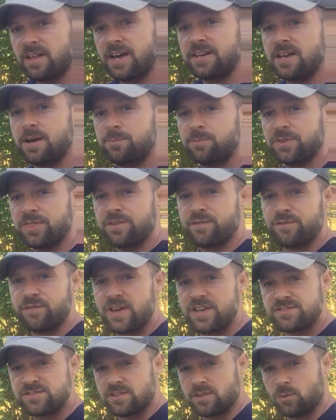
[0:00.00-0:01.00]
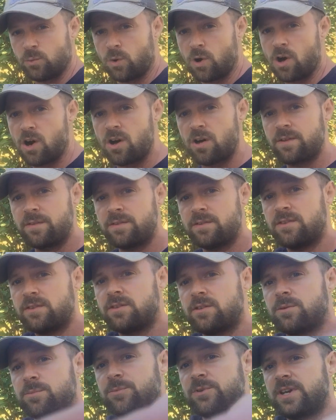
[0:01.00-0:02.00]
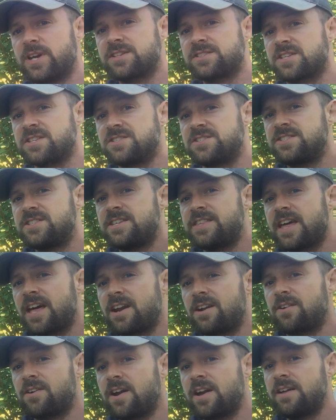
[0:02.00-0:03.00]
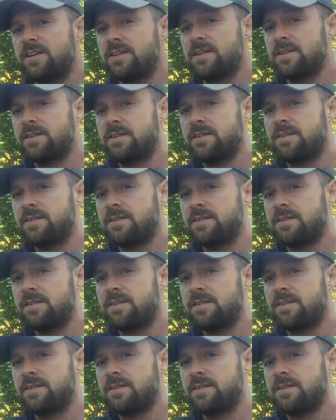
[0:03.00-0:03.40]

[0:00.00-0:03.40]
lined up with the face of the wall. You guys can see that all right.